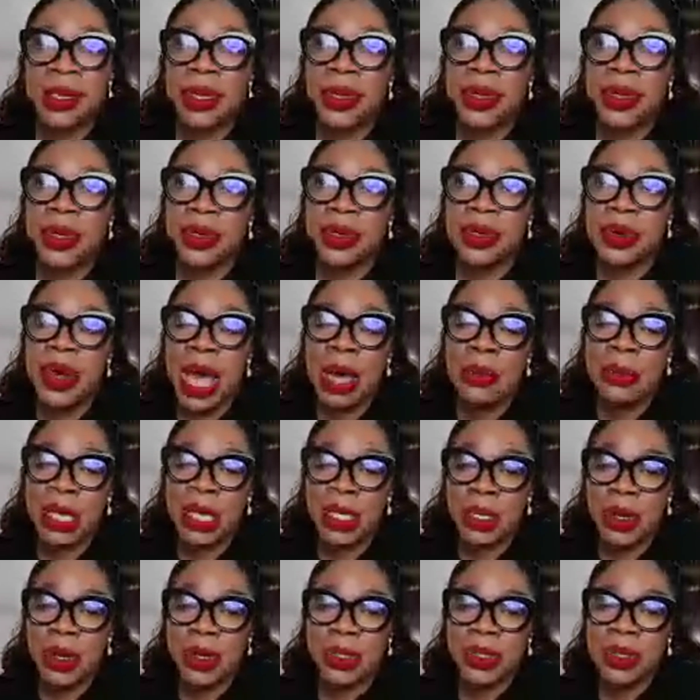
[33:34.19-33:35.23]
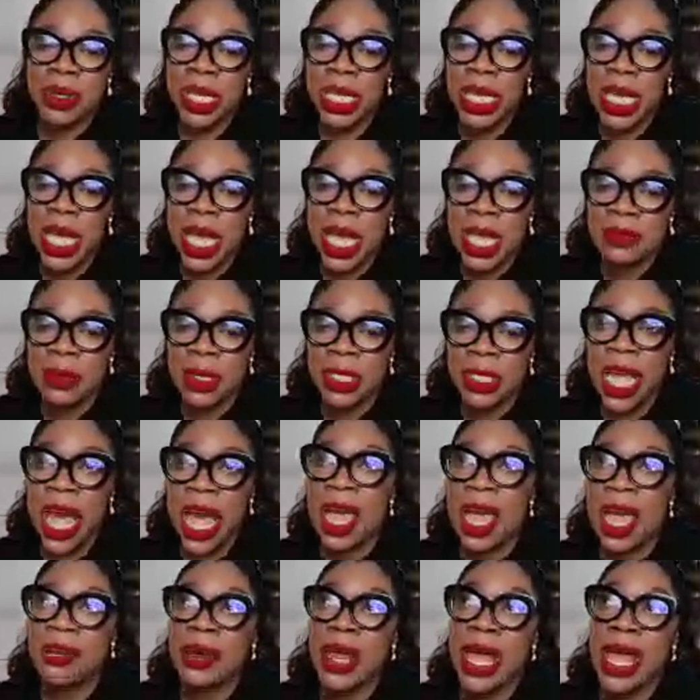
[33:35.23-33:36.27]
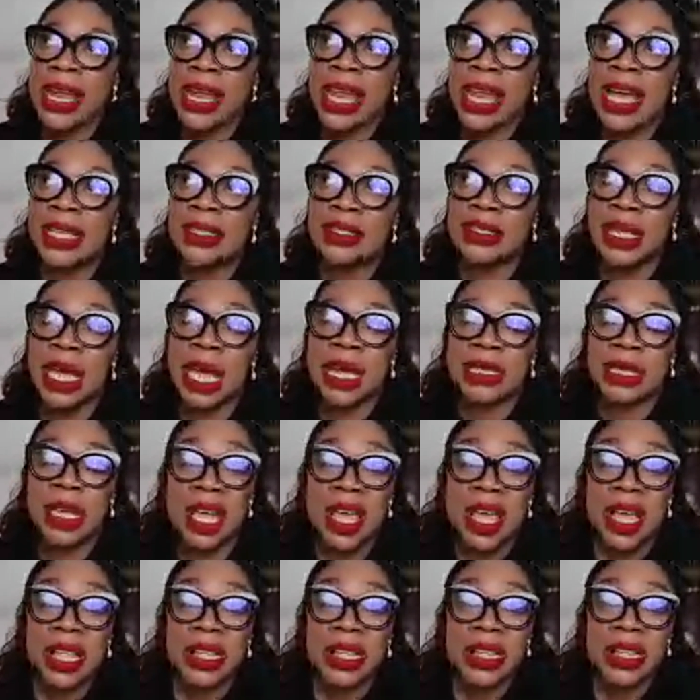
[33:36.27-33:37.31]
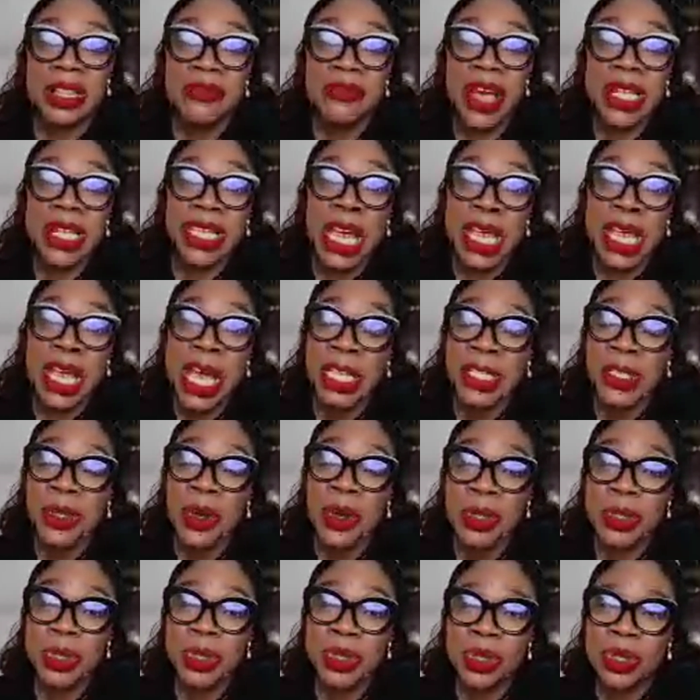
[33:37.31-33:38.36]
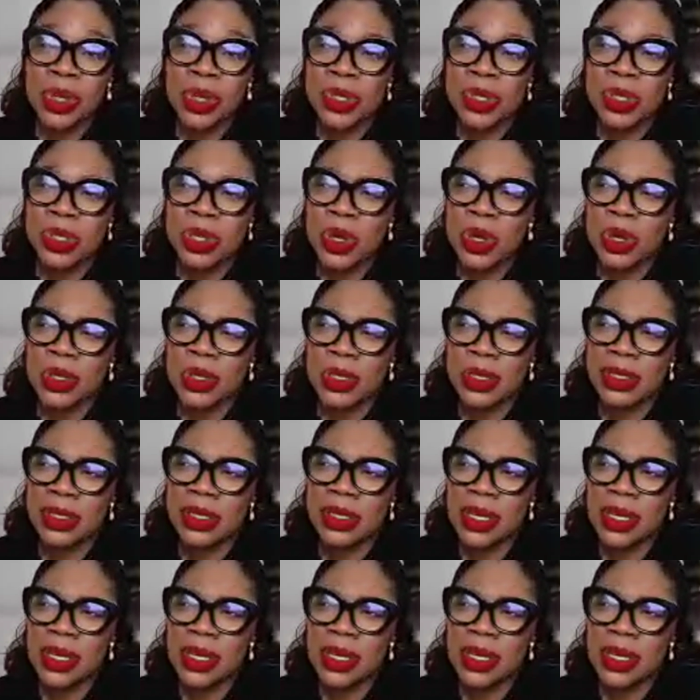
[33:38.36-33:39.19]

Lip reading: I'm a doctor, yes, but I realized that the fact that you're a doctor does not,